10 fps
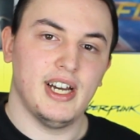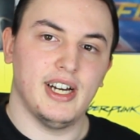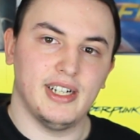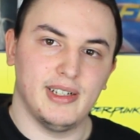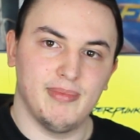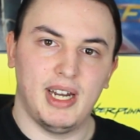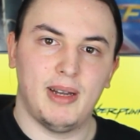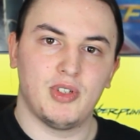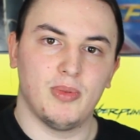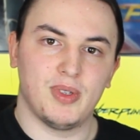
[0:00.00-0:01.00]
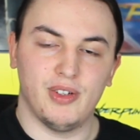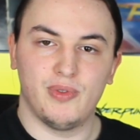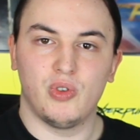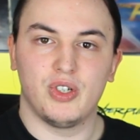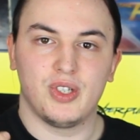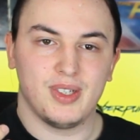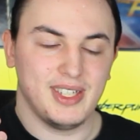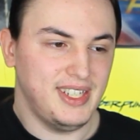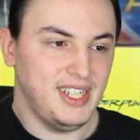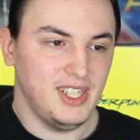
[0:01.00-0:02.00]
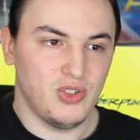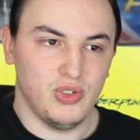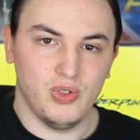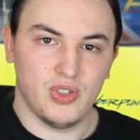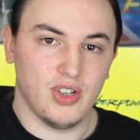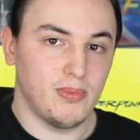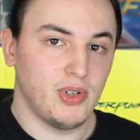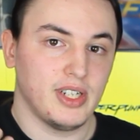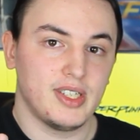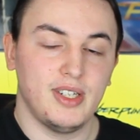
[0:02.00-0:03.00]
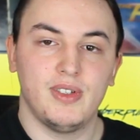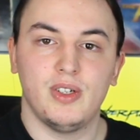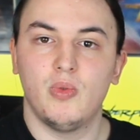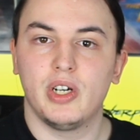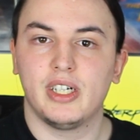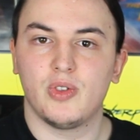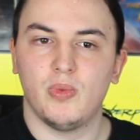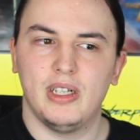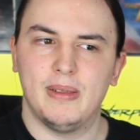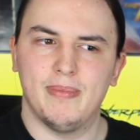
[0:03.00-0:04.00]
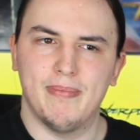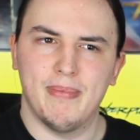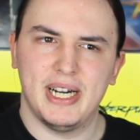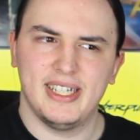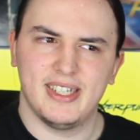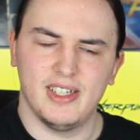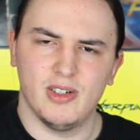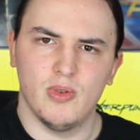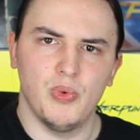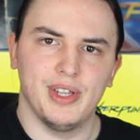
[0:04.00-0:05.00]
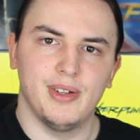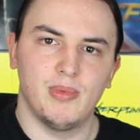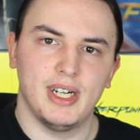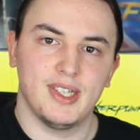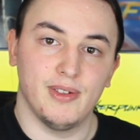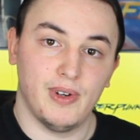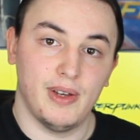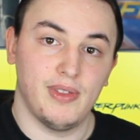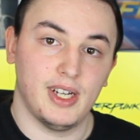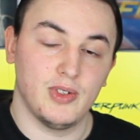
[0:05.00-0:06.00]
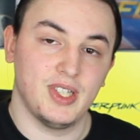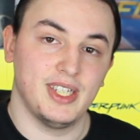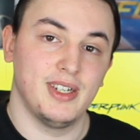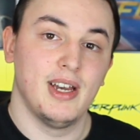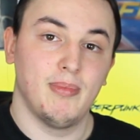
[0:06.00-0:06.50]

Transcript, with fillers: uh, laptops and of course need to do some productivity work as well might go with the Ryzen 5000